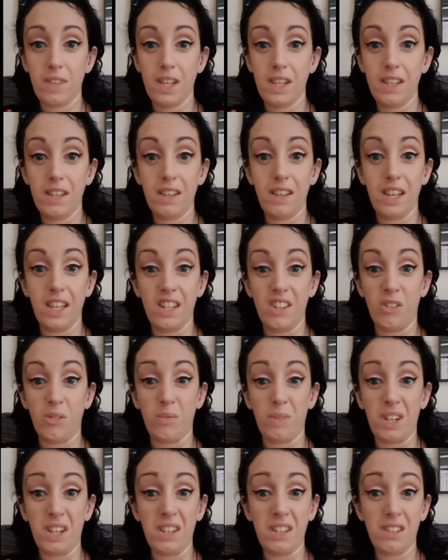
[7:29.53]
Healed up
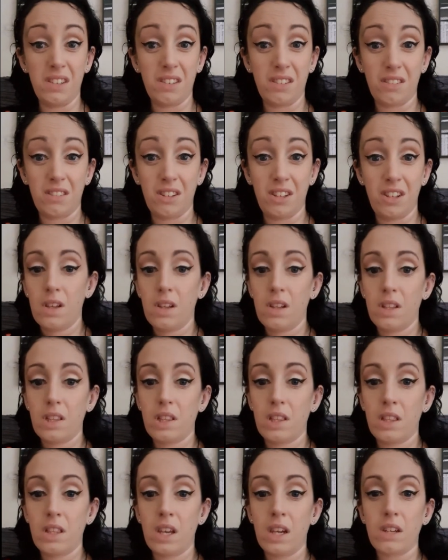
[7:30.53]
nice.
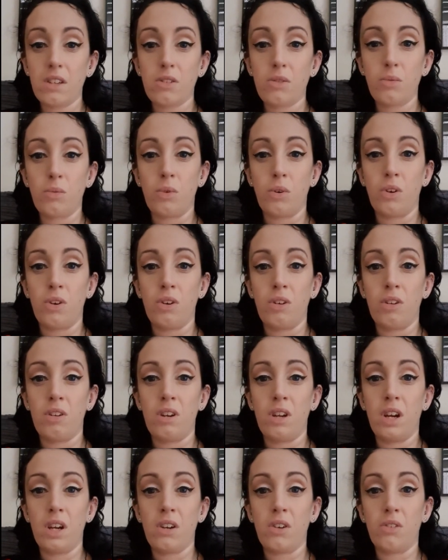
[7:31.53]
Next one
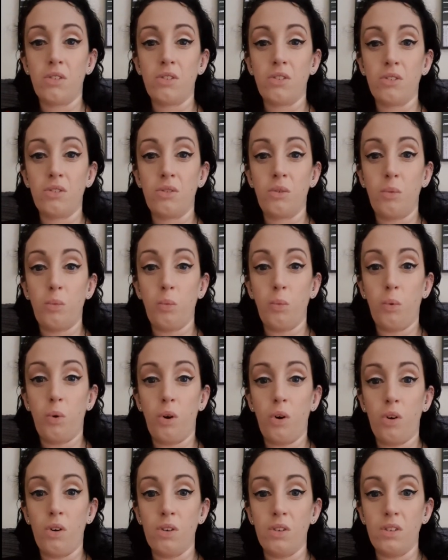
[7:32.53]
I got done
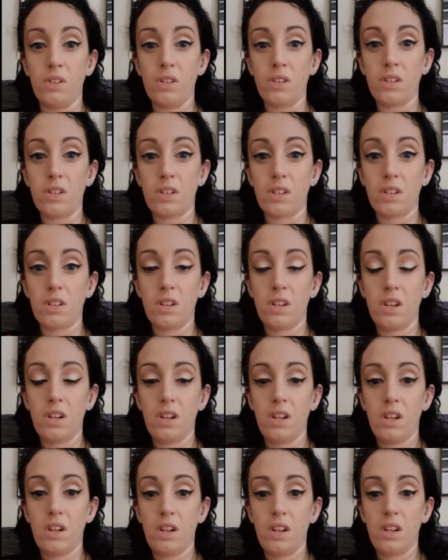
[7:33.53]
was
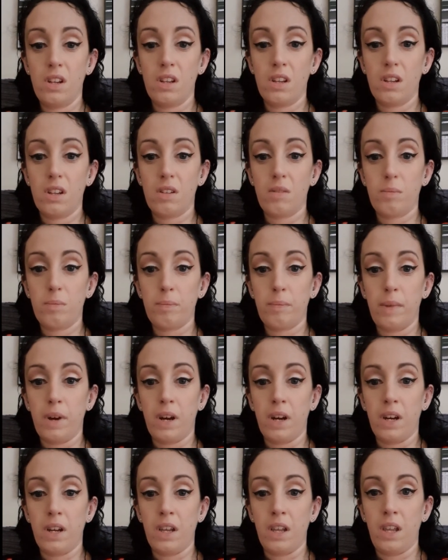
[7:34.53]

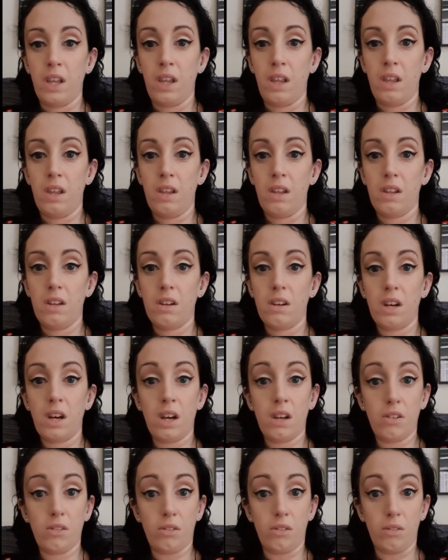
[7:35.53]
my
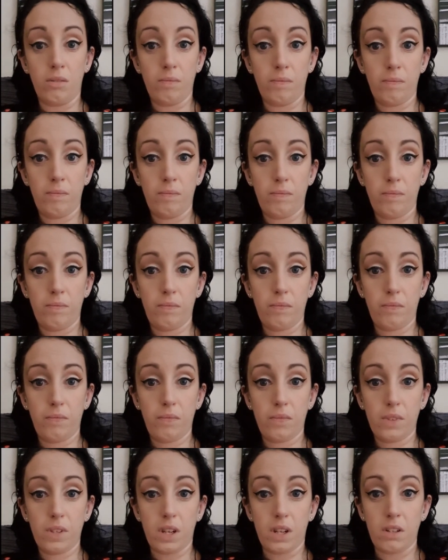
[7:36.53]
ankle
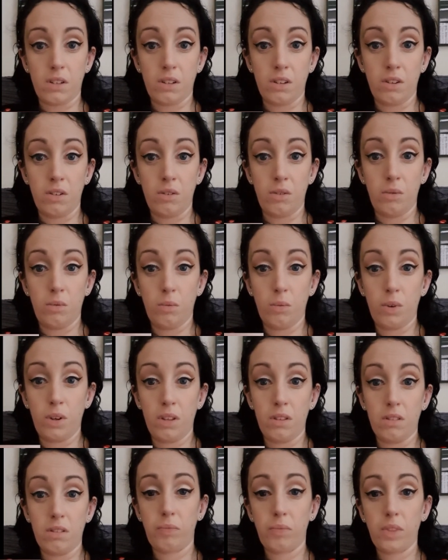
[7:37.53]
tattoo with
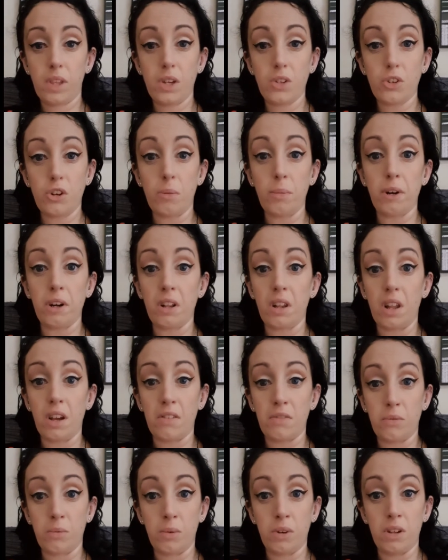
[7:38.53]
a treble
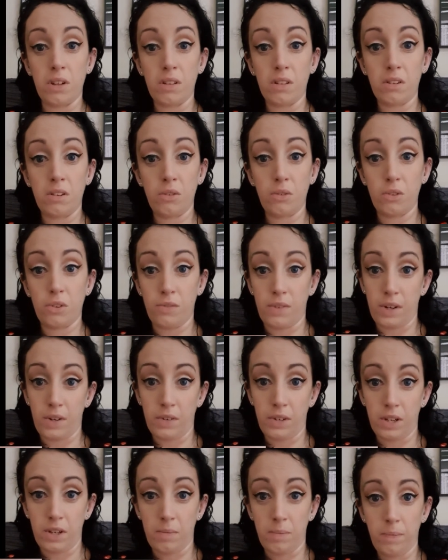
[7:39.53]
clef with notes around
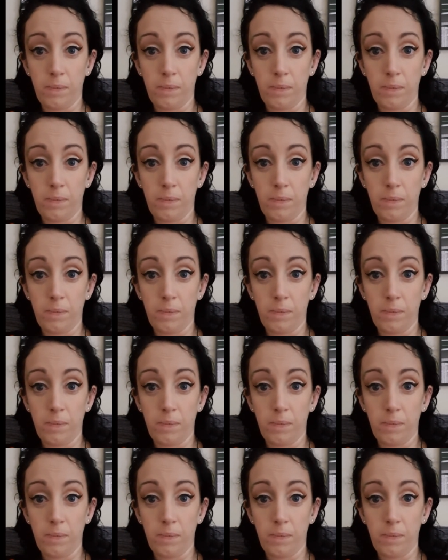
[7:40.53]
it.